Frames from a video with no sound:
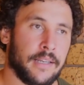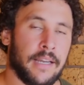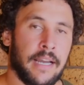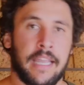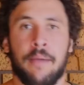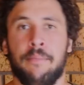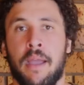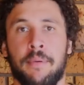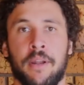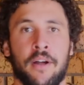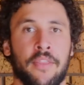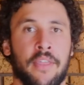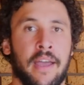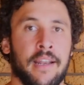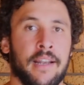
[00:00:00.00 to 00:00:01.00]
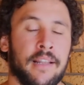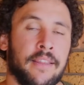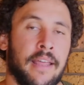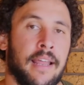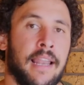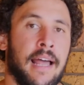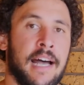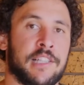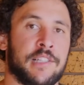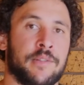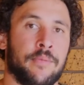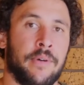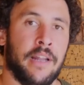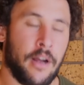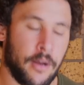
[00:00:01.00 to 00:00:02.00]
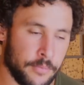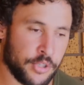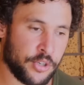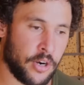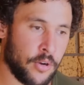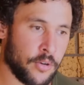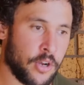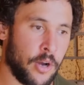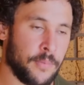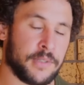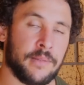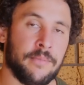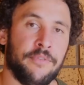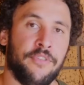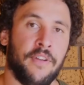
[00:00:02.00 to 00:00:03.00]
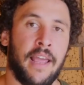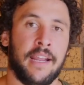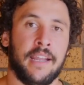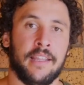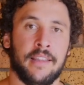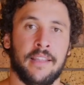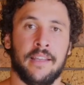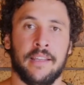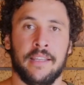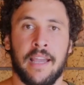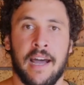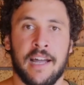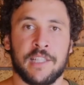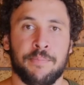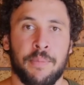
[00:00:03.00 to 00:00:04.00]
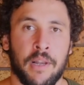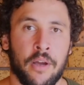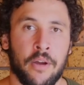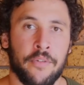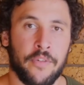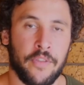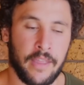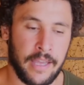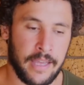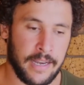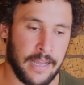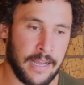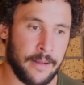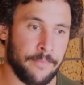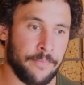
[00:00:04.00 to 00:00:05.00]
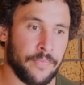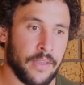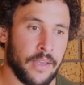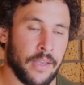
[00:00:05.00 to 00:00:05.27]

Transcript: Okay, maybe not that last one. I'm sure I'll cop some flack in the yarns below for that.